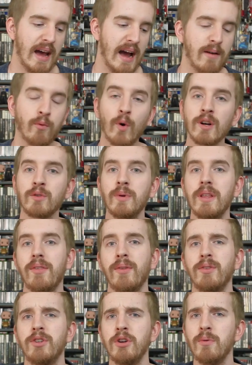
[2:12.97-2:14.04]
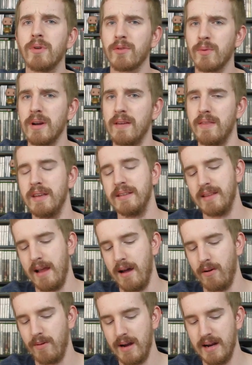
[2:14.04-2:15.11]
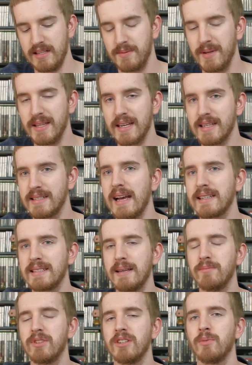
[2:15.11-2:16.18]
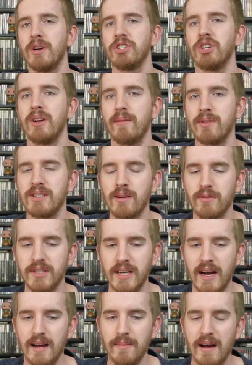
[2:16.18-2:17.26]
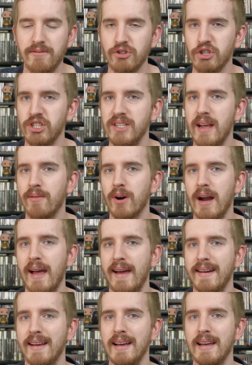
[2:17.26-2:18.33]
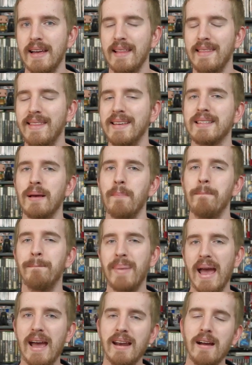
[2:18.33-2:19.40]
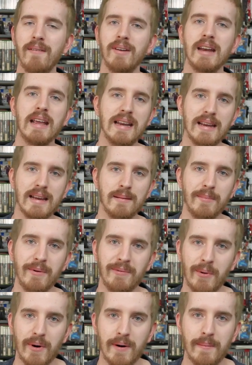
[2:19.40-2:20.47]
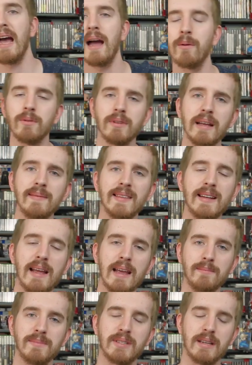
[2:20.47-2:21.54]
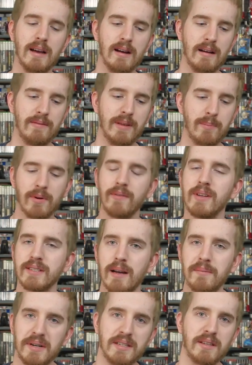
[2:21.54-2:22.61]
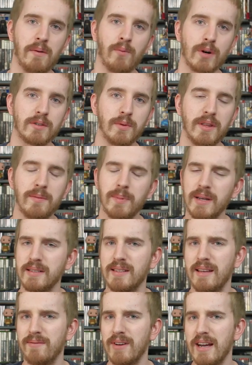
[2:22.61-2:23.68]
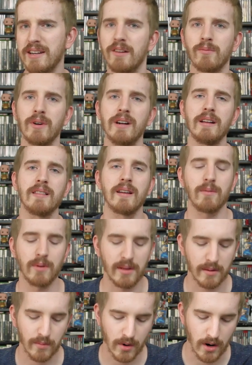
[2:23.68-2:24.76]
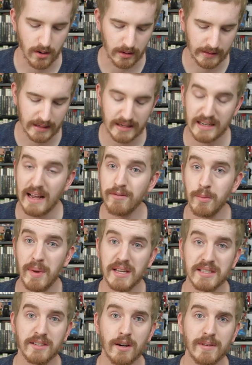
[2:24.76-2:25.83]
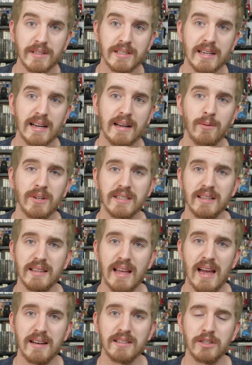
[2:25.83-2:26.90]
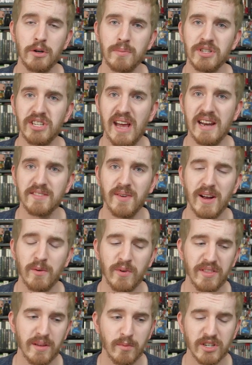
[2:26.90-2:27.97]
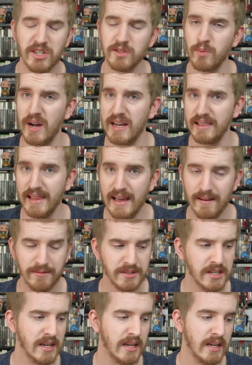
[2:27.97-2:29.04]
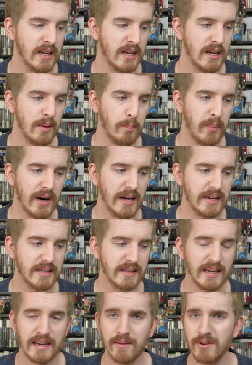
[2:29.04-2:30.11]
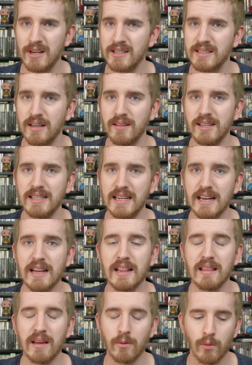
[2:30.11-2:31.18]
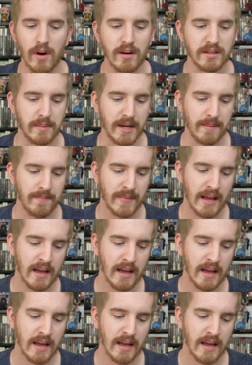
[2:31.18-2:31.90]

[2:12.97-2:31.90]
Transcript: I've worked with two or three of these now, and it's been the exact same situation every single time. I've just never had this bad of an ending before. I won't name the names of the previous companies I've worked with because they've not done anything really wrong. They didn't have the best service and I wasn't that super satisfied with them, which is why I left, but they never necessarily did anything wrong to me.